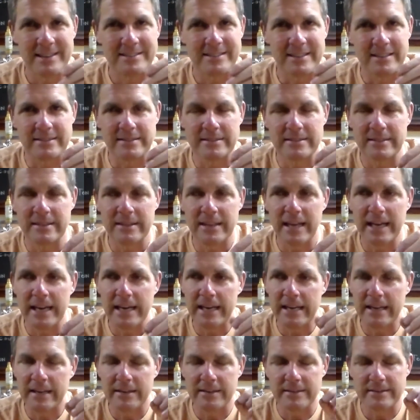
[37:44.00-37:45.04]
It's a
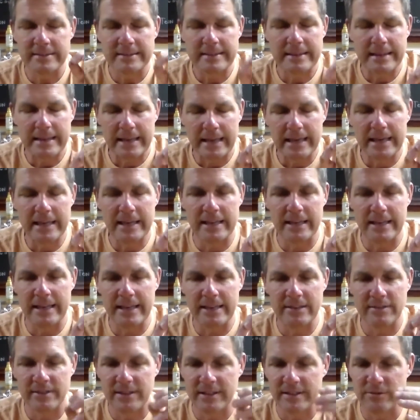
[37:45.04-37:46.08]
slight
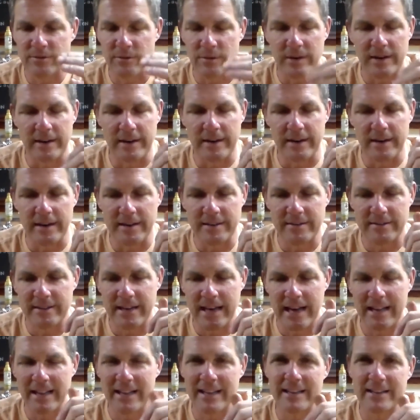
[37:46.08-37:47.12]
yeast. It's kind
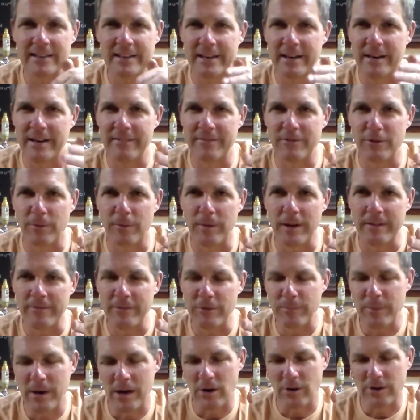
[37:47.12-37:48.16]
of like if
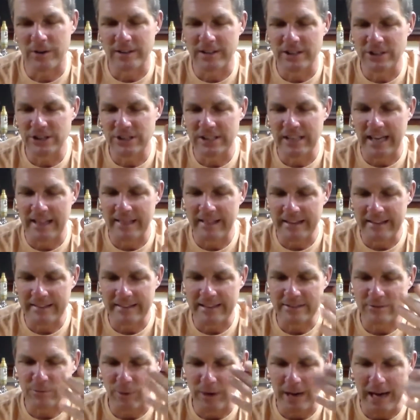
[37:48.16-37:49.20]
you bottle condition, I think
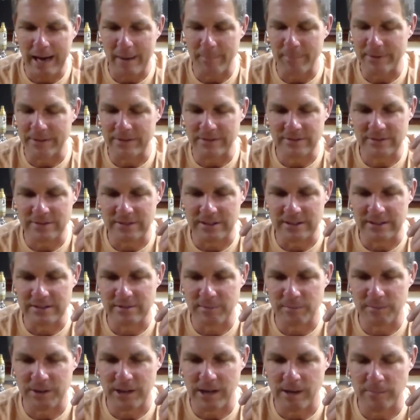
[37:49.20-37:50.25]
that's what happens
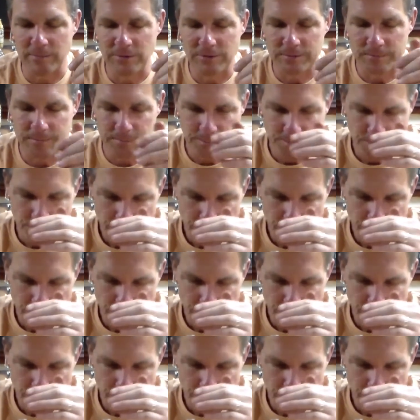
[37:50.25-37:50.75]
sometimes.